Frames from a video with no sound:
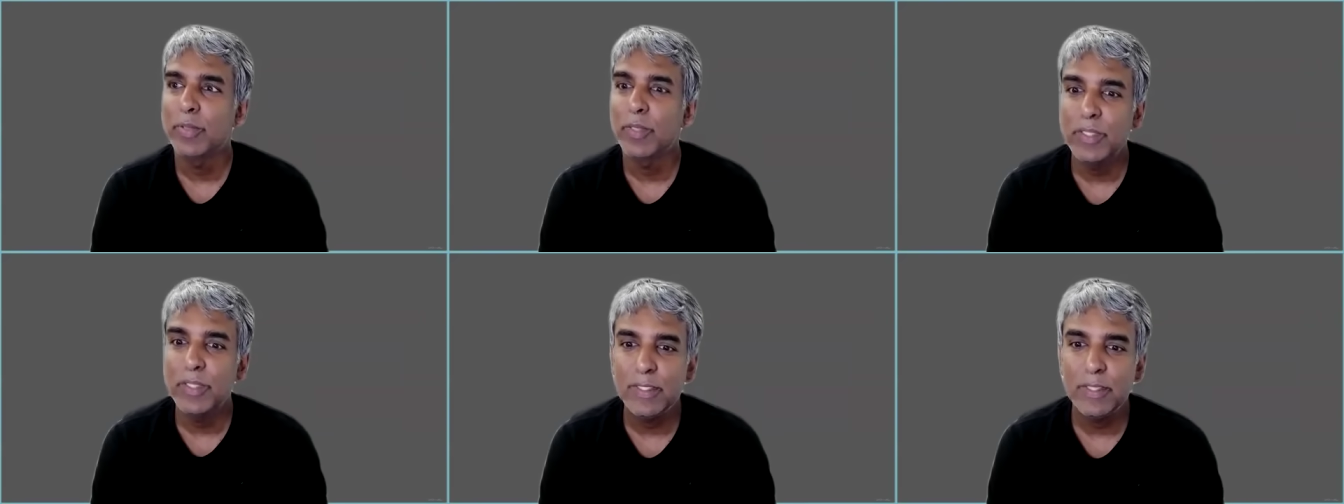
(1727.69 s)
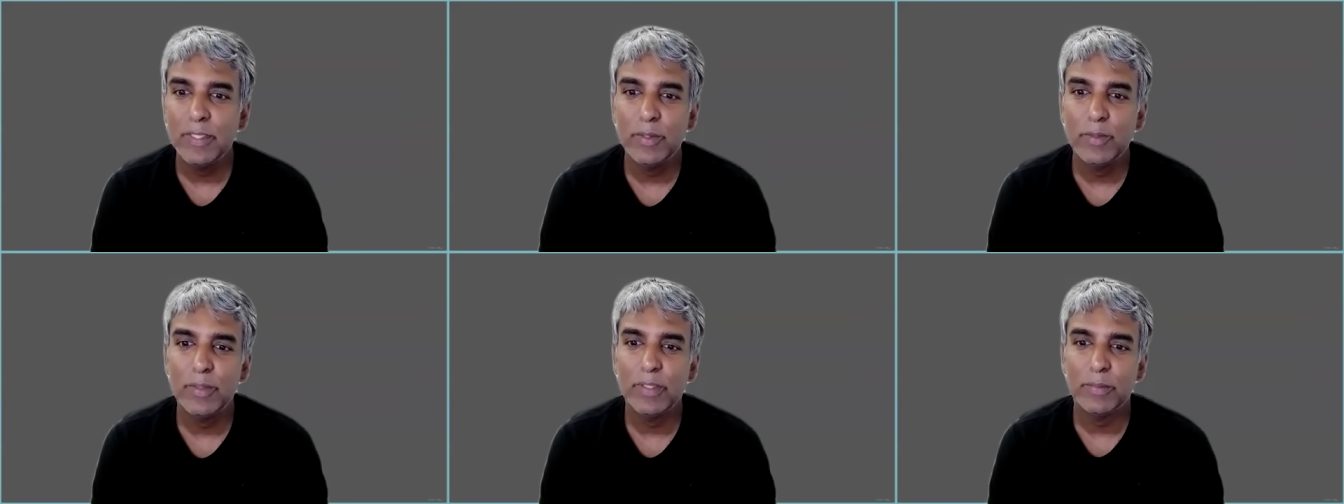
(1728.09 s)

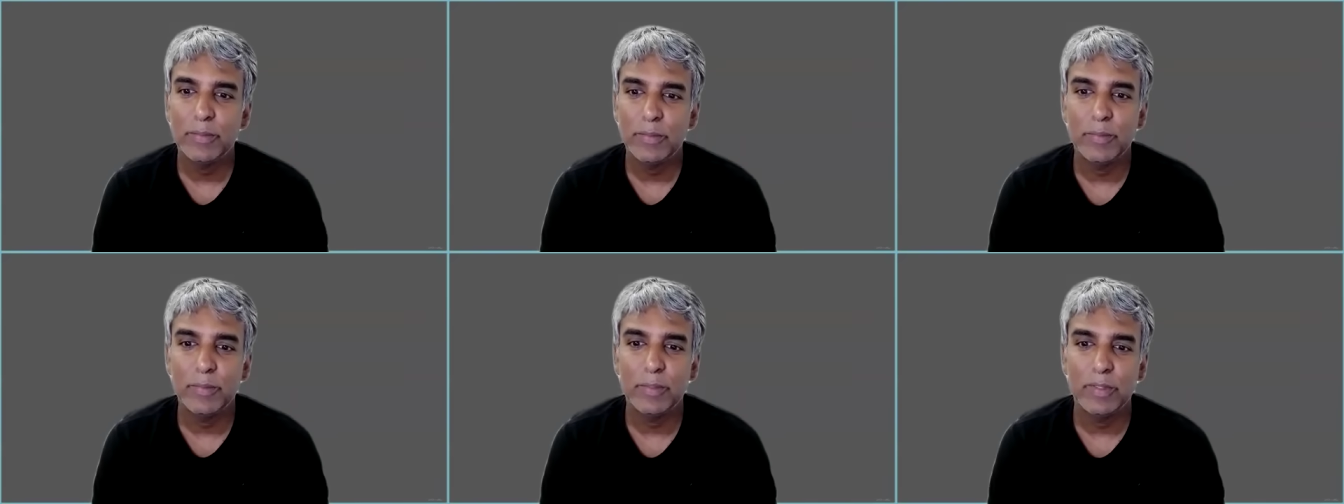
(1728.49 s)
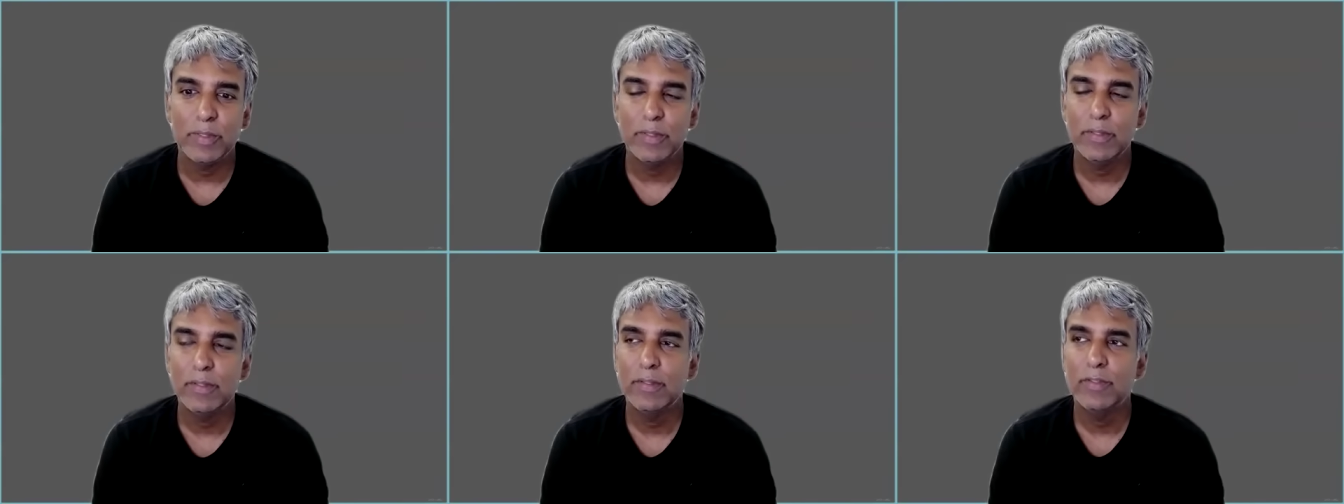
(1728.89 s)
persecuting
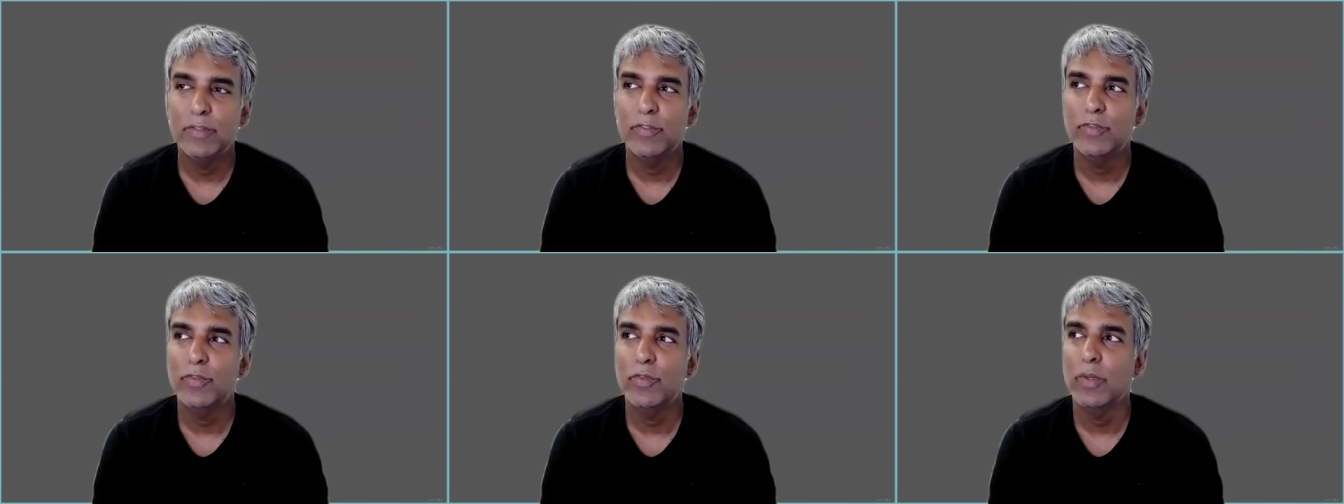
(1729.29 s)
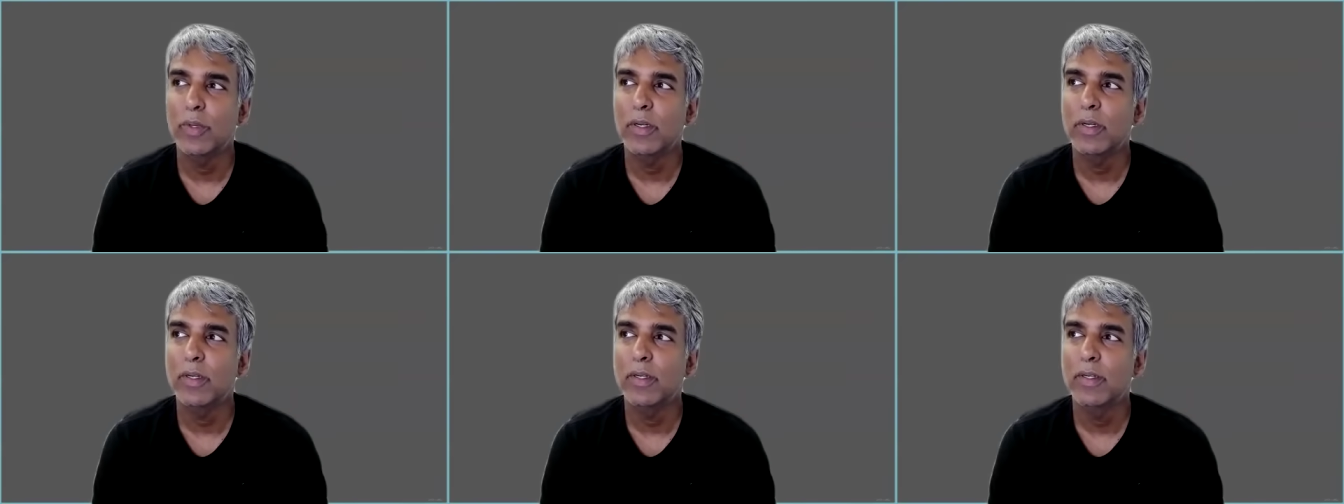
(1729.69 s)
people
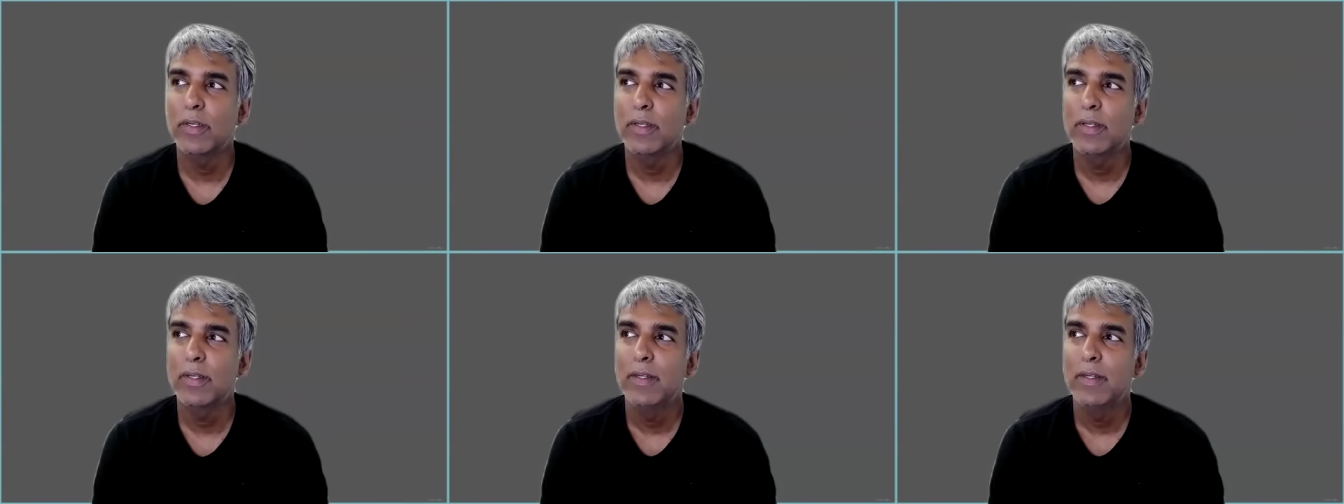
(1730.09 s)
for